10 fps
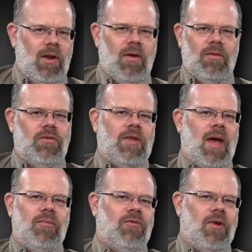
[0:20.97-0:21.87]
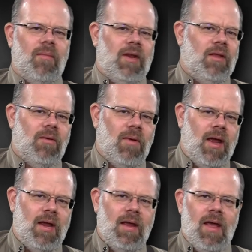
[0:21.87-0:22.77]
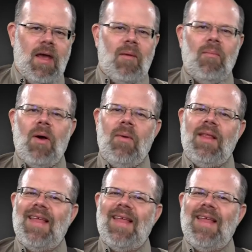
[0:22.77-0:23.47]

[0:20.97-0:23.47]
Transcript: We don't stop strumming either way, but we